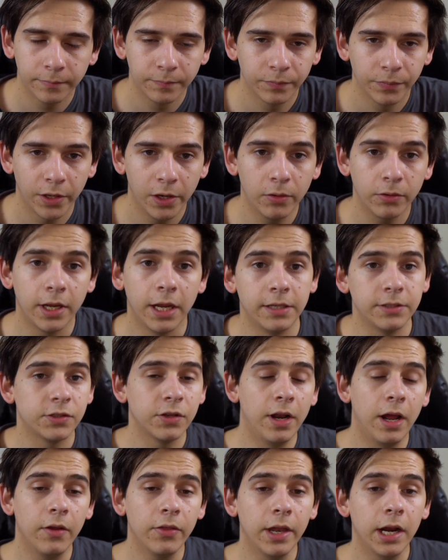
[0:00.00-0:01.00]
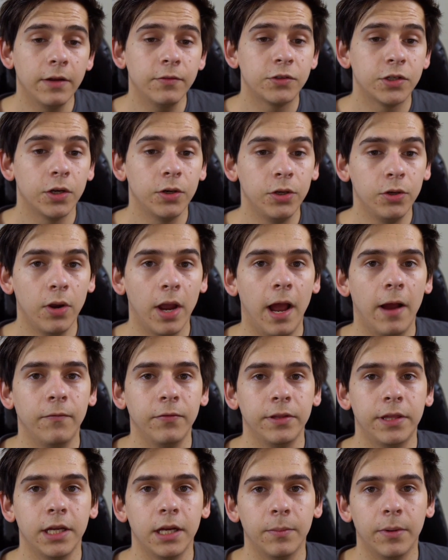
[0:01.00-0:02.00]
Okay, so now that I've shown you
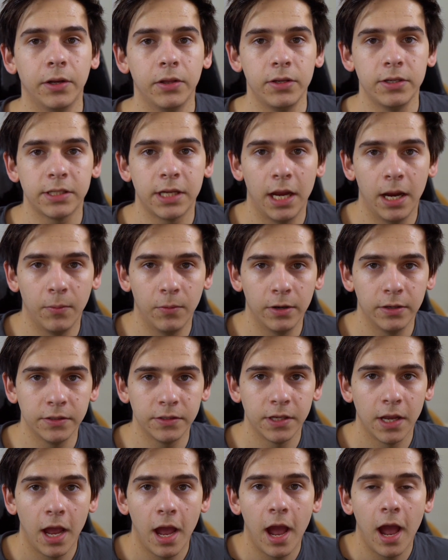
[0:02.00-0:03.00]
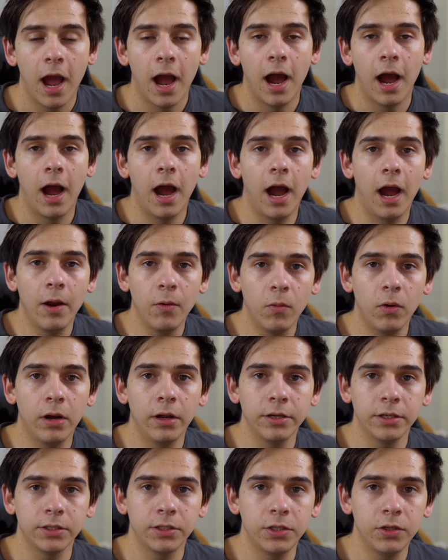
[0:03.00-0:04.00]
everything about these cameras, I
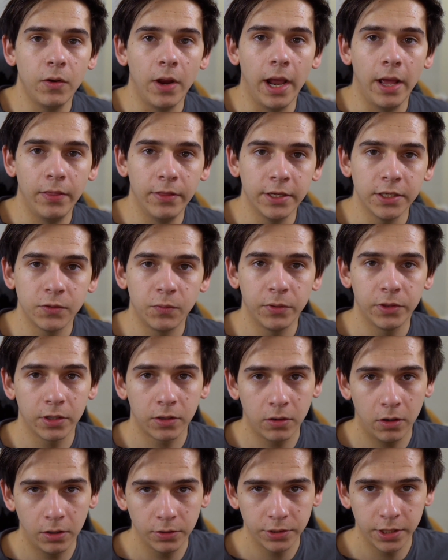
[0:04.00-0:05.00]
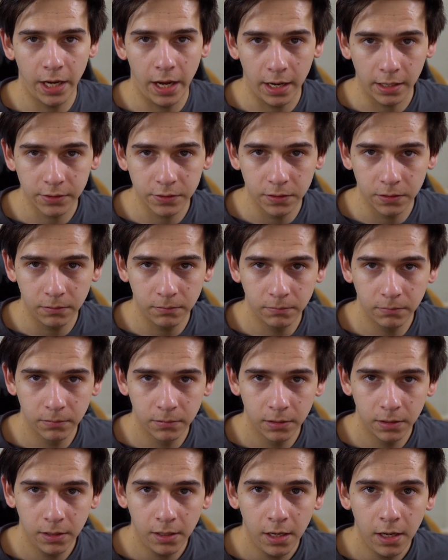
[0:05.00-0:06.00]
want to end this with a call to action.
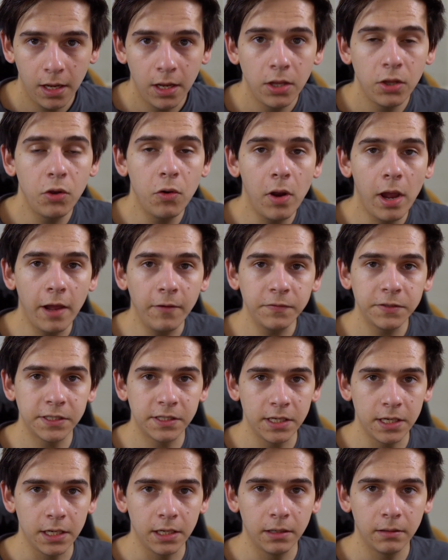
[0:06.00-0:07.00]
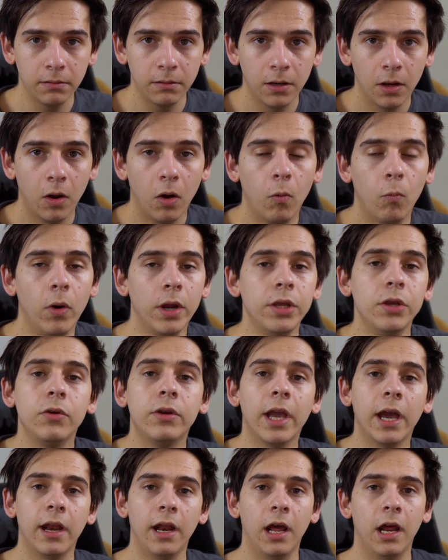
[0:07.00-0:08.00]
You have seen what you
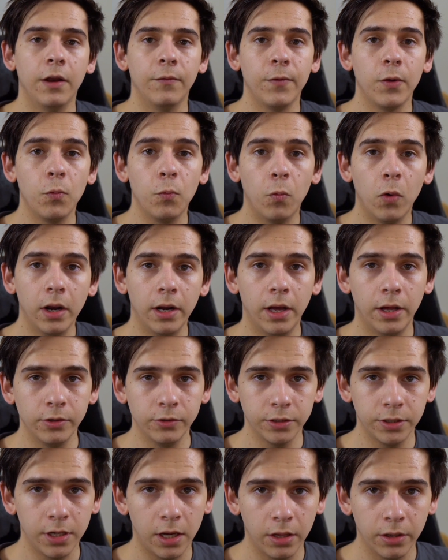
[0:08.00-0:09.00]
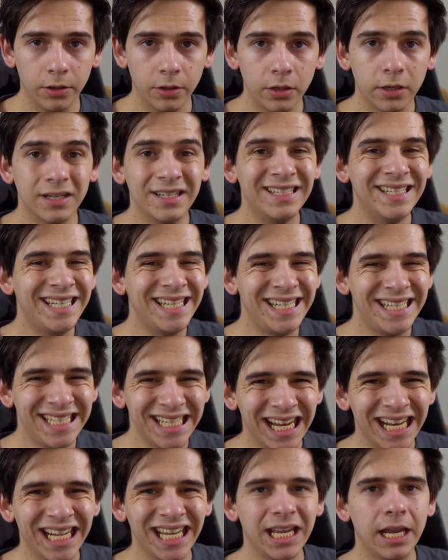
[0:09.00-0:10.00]
get out of a $100
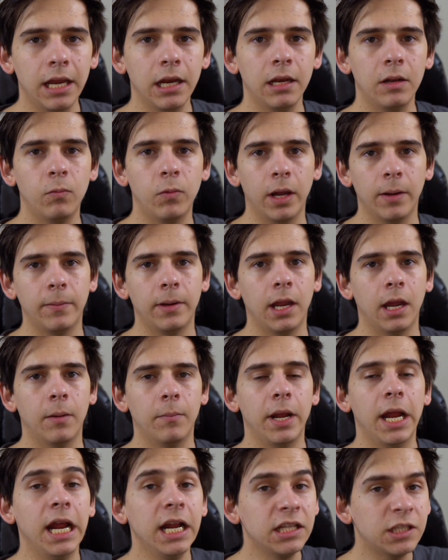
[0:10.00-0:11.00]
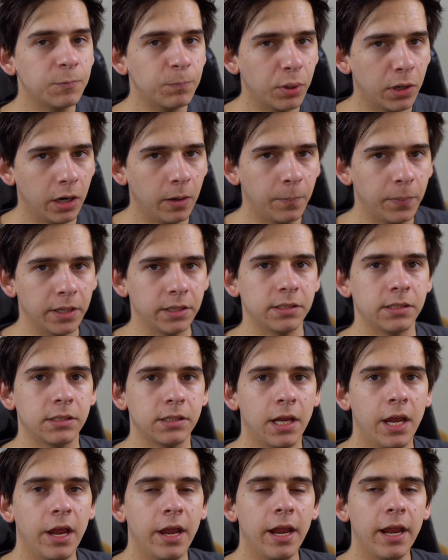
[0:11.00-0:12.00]
dedicated webcam. Its purpose
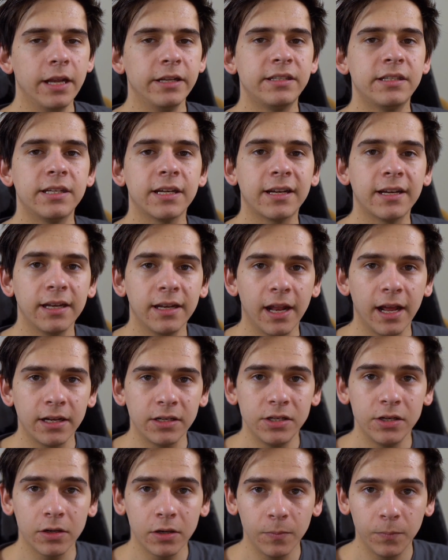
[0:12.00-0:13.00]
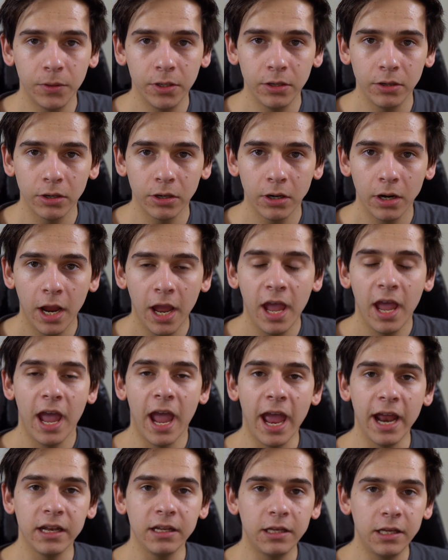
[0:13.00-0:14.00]
is to connect to your computer
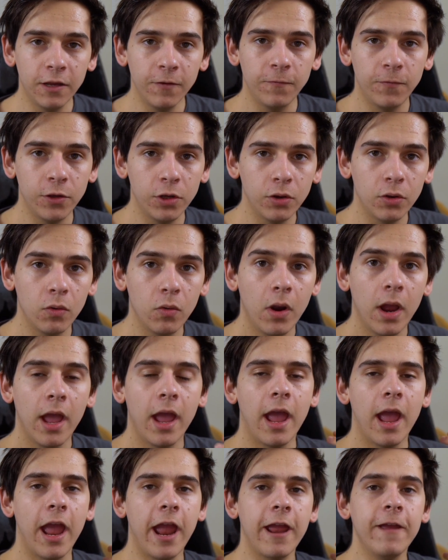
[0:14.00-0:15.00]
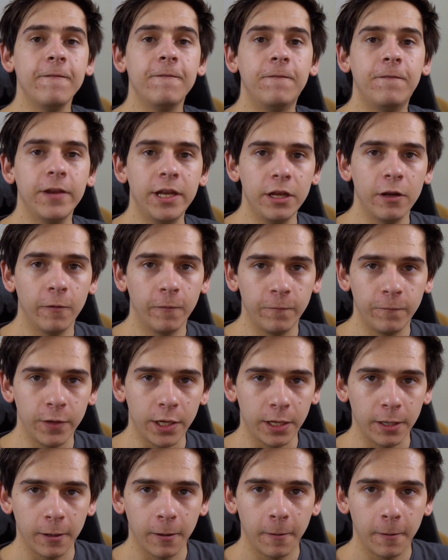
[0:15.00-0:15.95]
and give you a video feed.